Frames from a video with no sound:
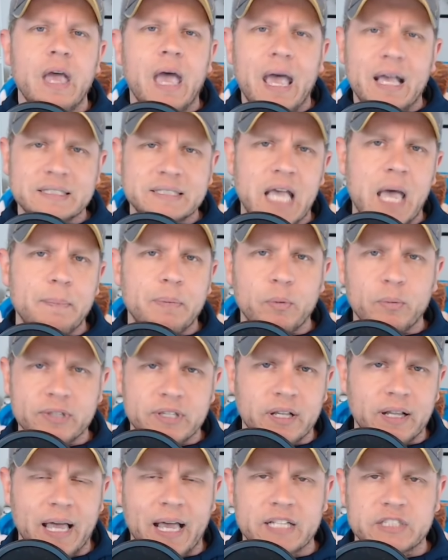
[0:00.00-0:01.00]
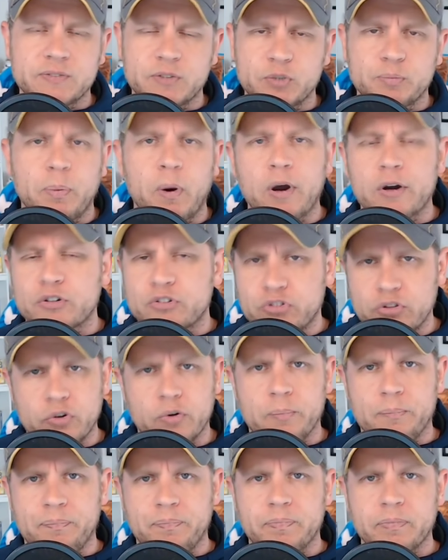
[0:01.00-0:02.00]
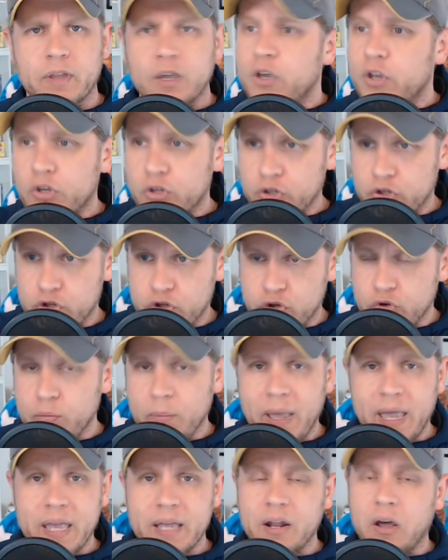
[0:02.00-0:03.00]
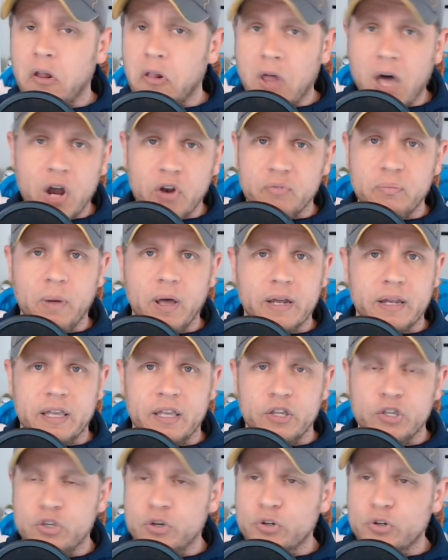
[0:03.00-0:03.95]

has happened with The Last of Us Part 2. You made a lot of money.